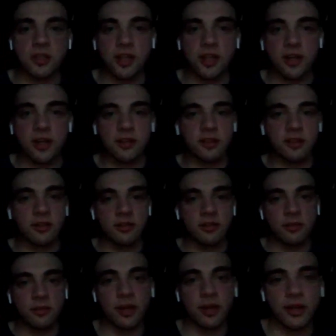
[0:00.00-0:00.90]
Shout out
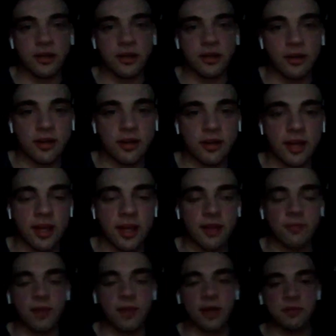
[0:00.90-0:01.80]
to Brandon Kirk
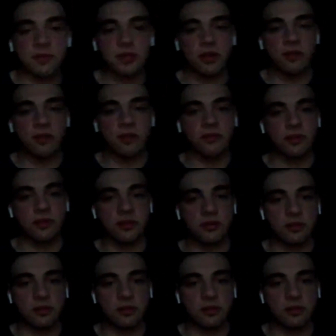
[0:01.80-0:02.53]
and Bam Sullivan.